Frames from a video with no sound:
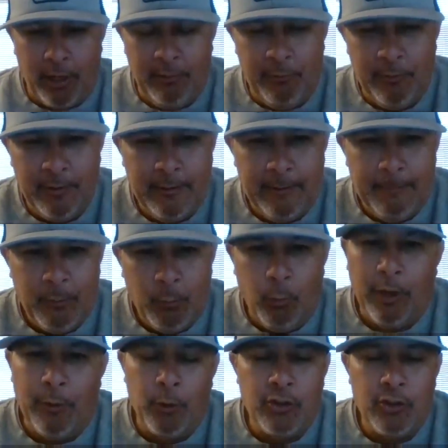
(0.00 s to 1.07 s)
of
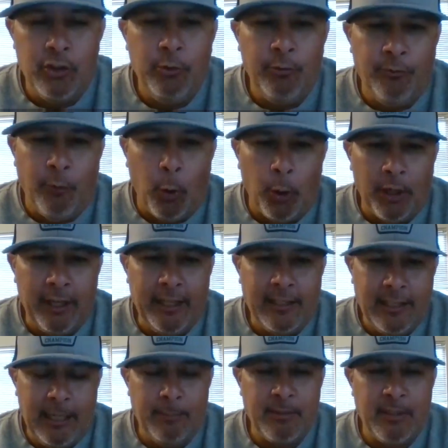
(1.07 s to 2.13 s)
one of those new 4-league
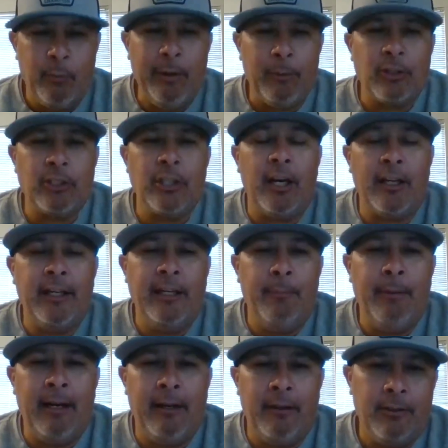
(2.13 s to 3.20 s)
teams that we were talking
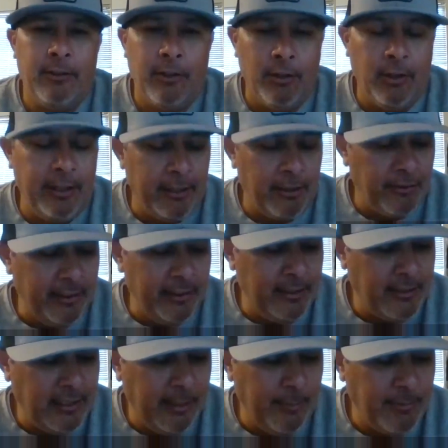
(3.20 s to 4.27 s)
about earlier.
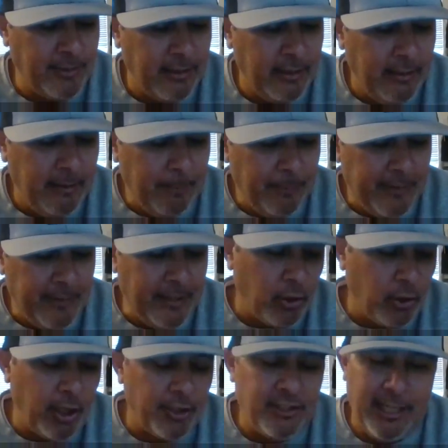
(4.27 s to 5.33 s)
These are
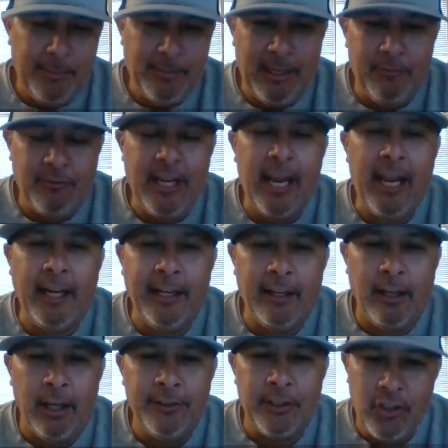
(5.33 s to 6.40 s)
all teams that have taken it
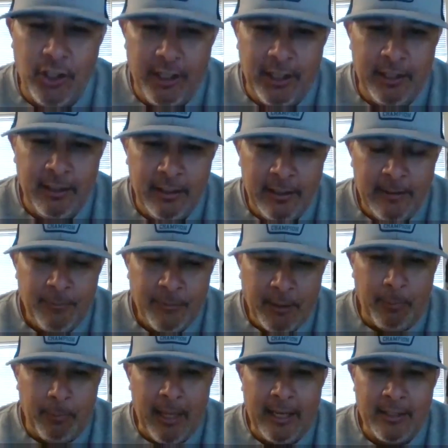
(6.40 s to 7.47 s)
on the chin the
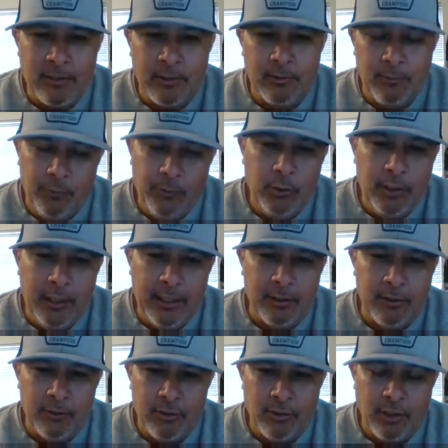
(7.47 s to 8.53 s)
past few
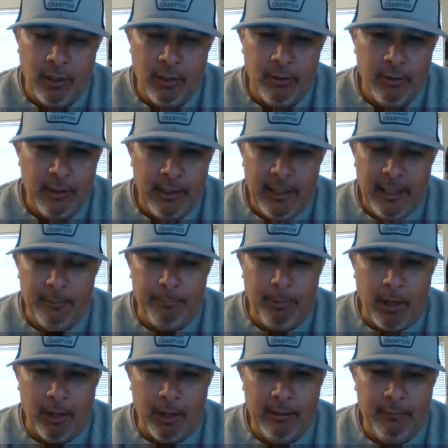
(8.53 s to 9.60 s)
years. So, and
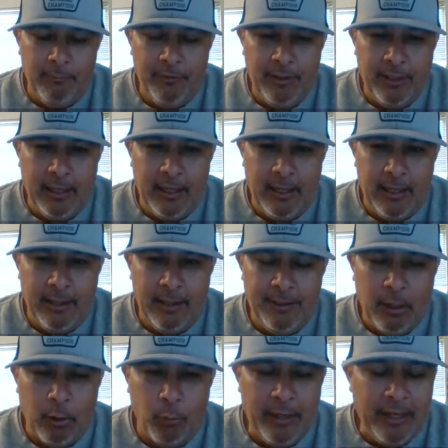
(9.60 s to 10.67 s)
part of
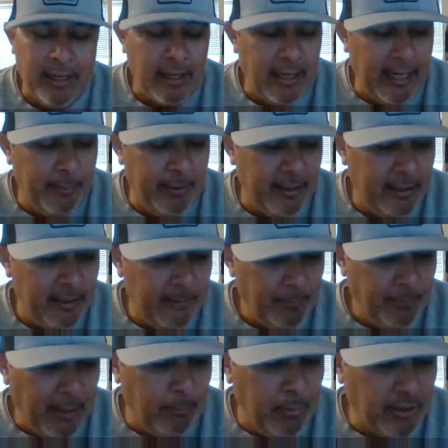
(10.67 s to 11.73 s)
their realignment,
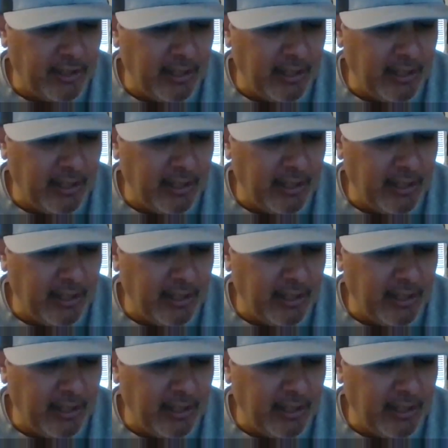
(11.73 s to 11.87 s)
they put